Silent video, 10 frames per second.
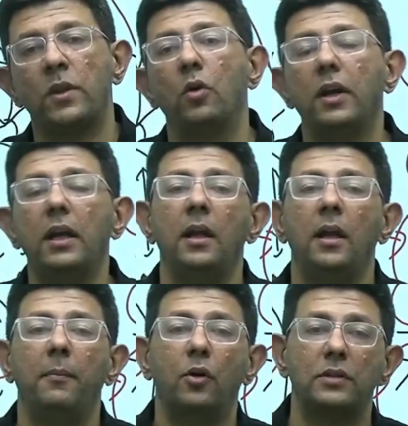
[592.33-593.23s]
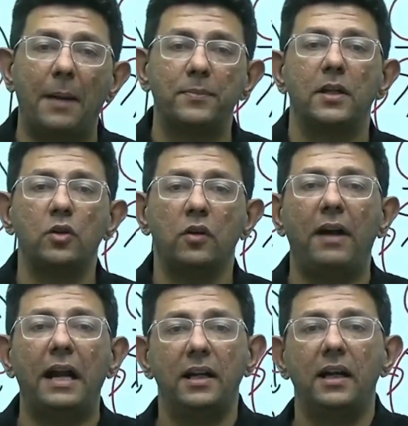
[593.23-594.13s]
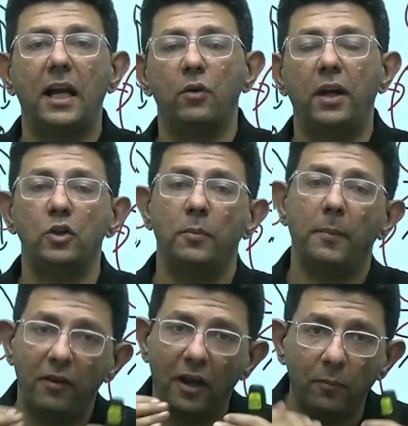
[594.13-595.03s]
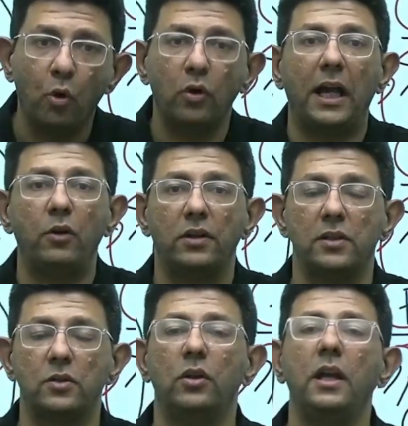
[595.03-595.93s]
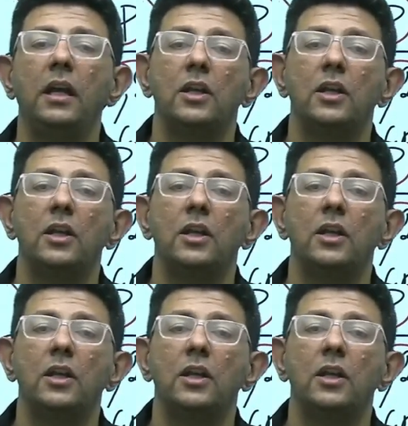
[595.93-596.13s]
Okay? Because absence of antidiuretic, so baby will have more diuresis, okay?